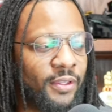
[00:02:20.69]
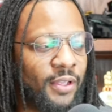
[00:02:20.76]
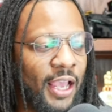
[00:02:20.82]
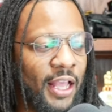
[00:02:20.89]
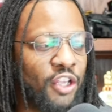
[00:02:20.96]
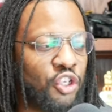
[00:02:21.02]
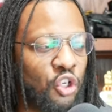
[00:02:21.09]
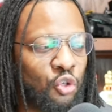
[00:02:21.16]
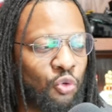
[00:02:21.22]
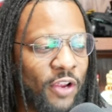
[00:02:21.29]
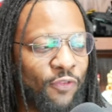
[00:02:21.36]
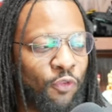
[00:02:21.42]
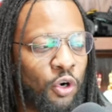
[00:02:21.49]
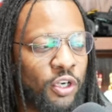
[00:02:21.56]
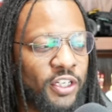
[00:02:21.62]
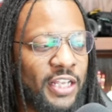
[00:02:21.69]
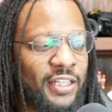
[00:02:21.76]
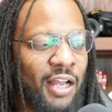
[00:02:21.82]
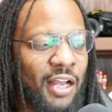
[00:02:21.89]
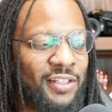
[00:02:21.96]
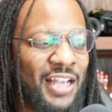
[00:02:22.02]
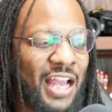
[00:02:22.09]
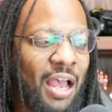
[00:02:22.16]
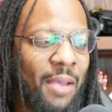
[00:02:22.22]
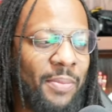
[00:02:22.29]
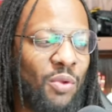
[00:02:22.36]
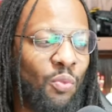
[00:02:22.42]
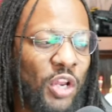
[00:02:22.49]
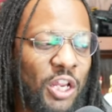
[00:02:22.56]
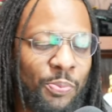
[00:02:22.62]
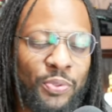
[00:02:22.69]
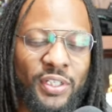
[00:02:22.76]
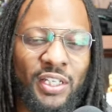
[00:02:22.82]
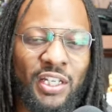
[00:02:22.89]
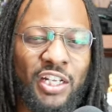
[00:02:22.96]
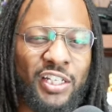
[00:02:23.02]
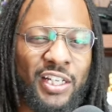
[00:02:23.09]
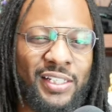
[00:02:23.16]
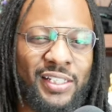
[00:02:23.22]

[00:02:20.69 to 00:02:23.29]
LSU's ranked 14th all time in winning percentage at